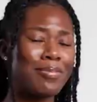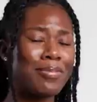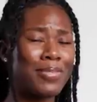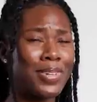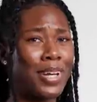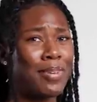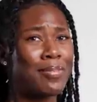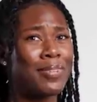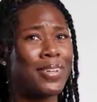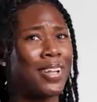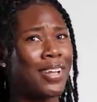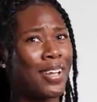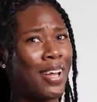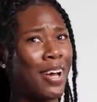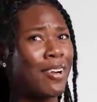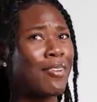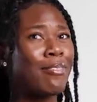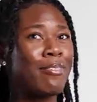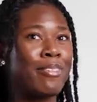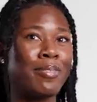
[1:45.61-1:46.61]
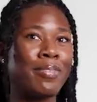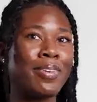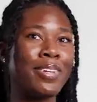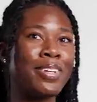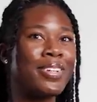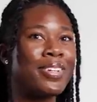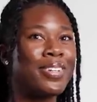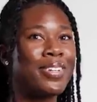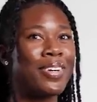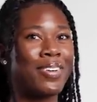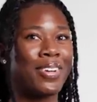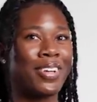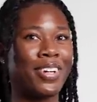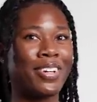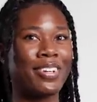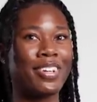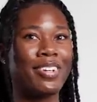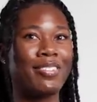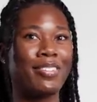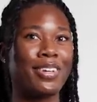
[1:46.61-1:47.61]
probably a lot of women don't
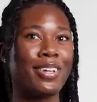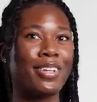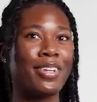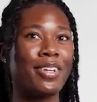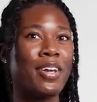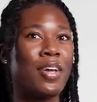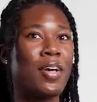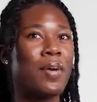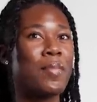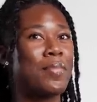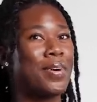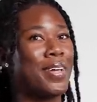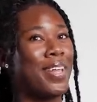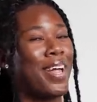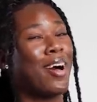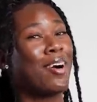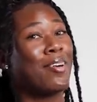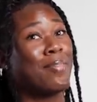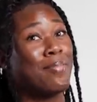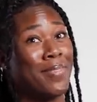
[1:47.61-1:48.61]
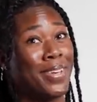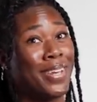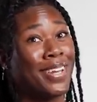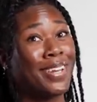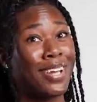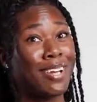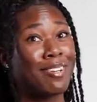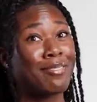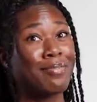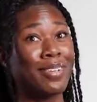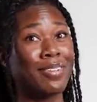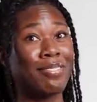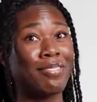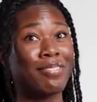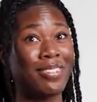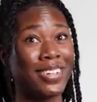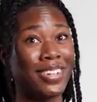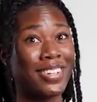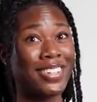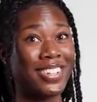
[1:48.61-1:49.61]
agree with, but how men have been
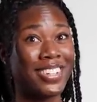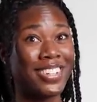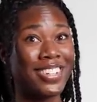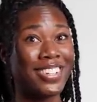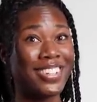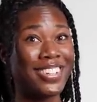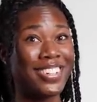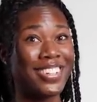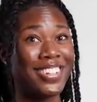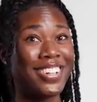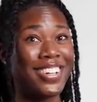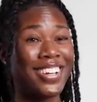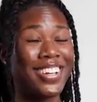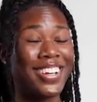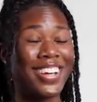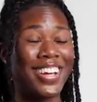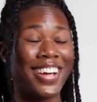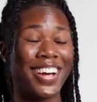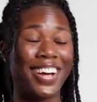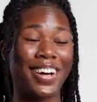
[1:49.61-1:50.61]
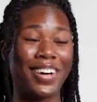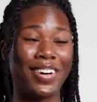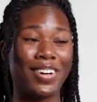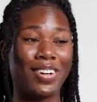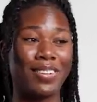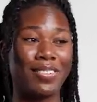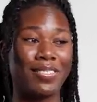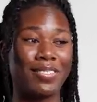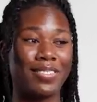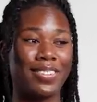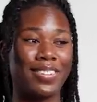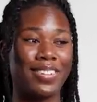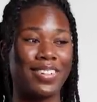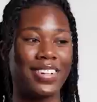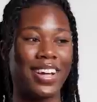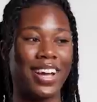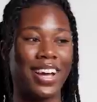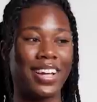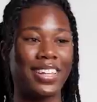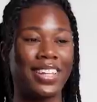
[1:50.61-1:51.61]
feeling, um,
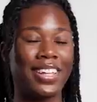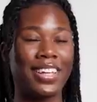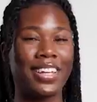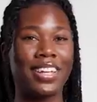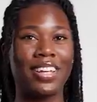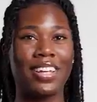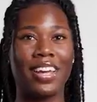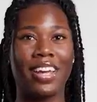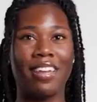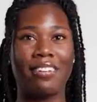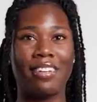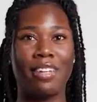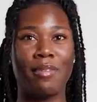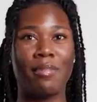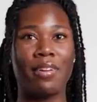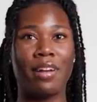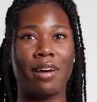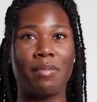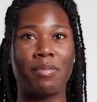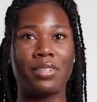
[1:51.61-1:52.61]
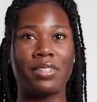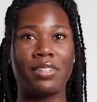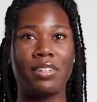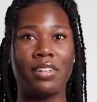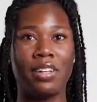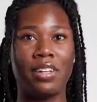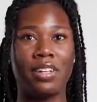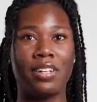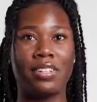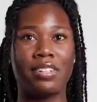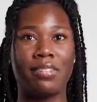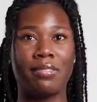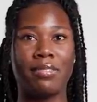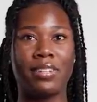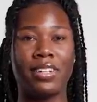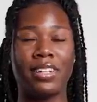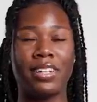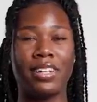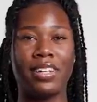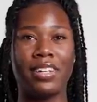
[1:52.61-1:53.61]
I think it gave them an opportunity to
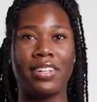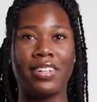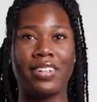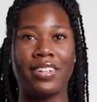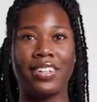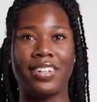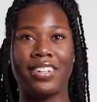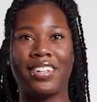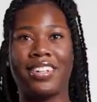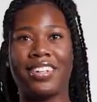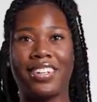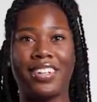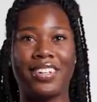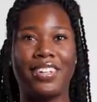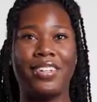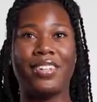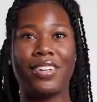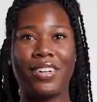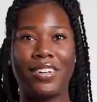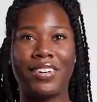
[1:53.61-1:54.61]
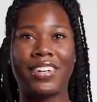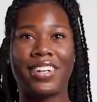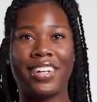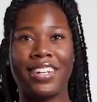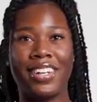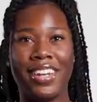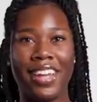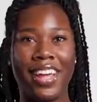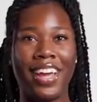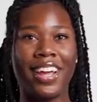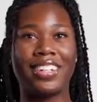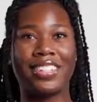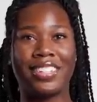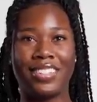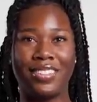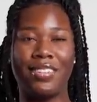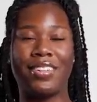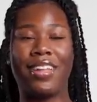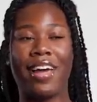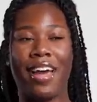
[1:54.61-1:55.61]
really, you know, connect
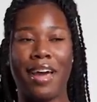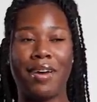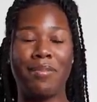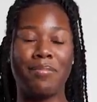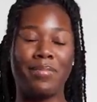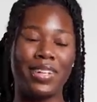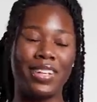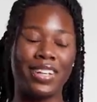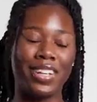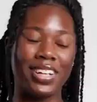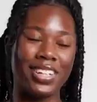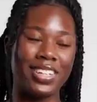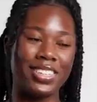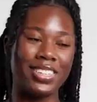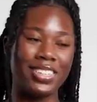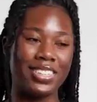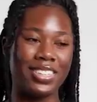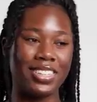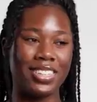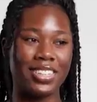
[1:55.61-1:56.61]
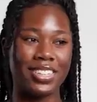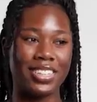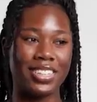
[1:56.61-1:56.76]
to that, because